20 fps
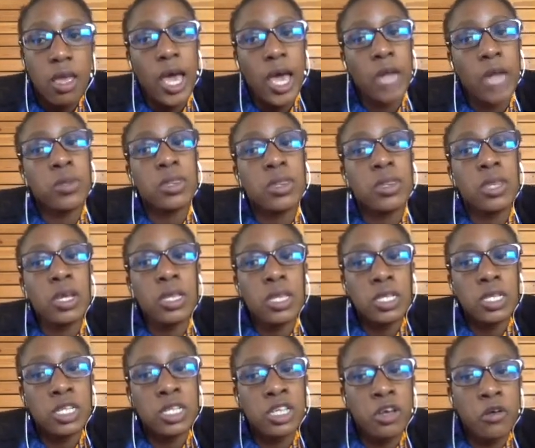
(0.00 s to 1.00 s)
And we think
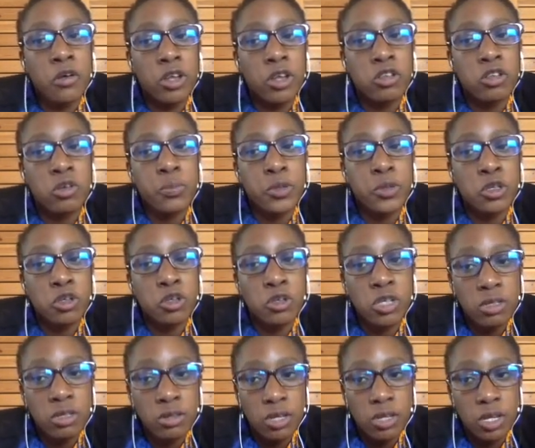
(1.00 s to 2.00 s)
this is a great
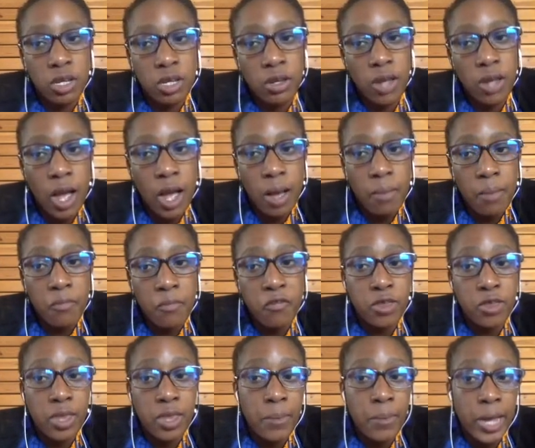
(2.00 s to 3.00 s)
opportunity
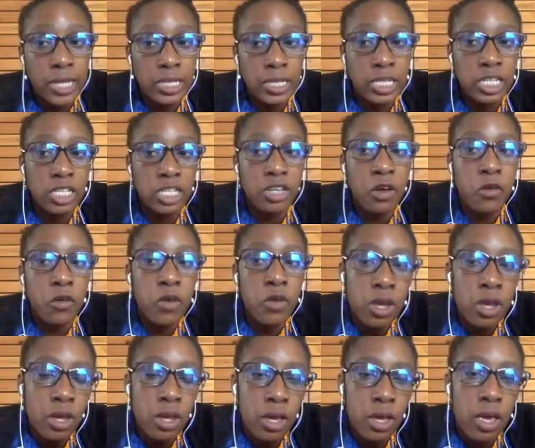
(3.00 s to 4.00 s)
for the ambassadors'
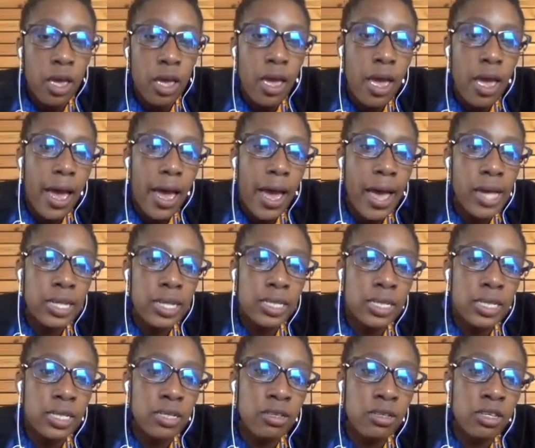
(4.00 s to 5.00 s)
career,
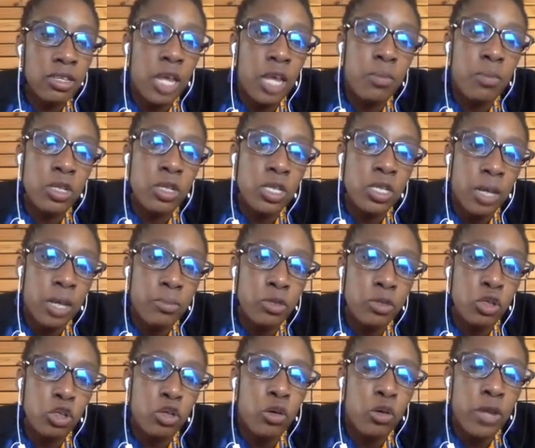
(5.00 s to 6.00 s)
as it enables them
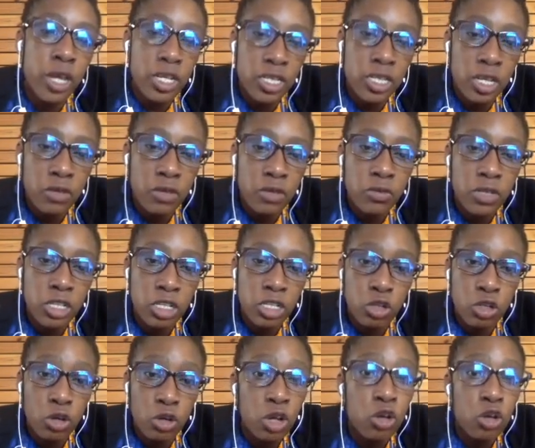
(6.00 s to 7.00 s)
to showcase their
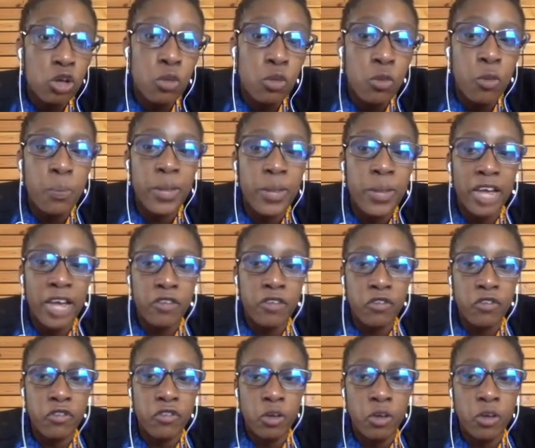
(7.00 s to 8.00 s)
research on a global
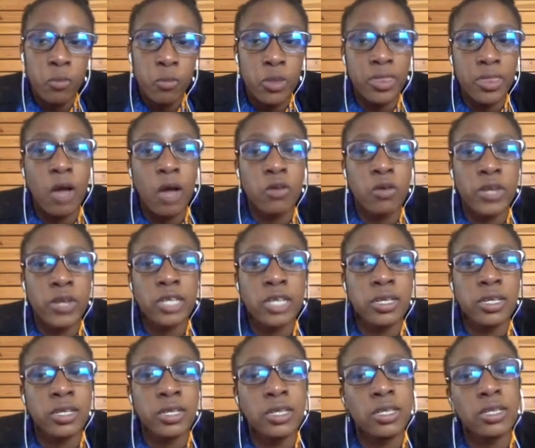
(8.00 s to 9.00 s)
platform without
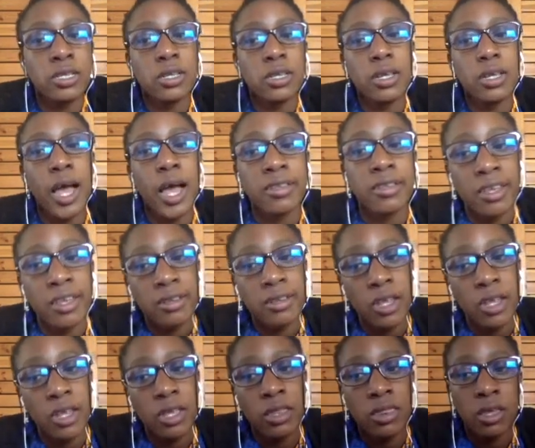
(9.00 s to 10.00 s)
actually
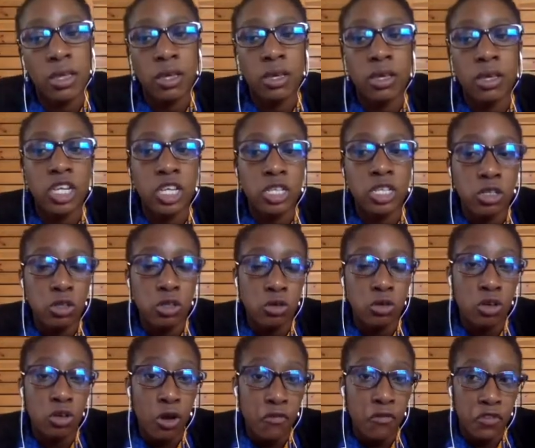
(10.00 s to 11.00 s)
attending the
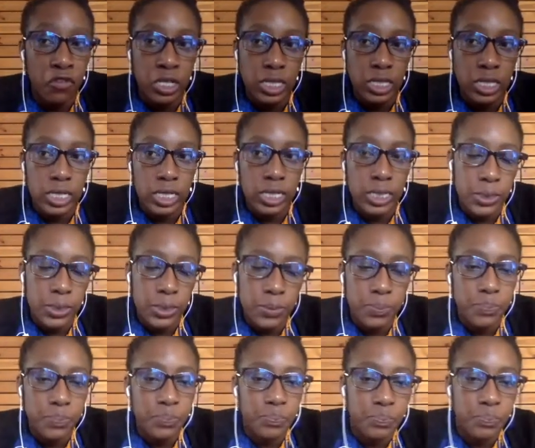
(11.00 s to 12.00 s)
Keystone
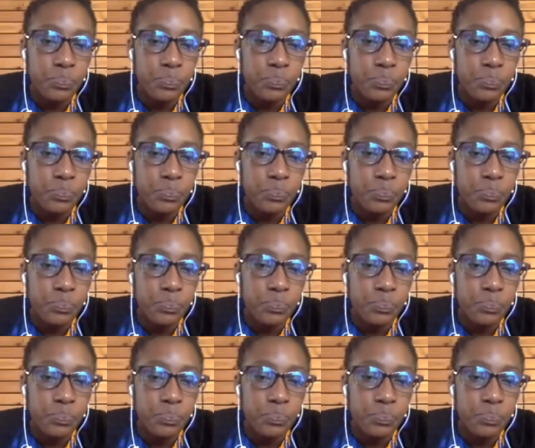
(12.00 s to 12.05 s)
conferences.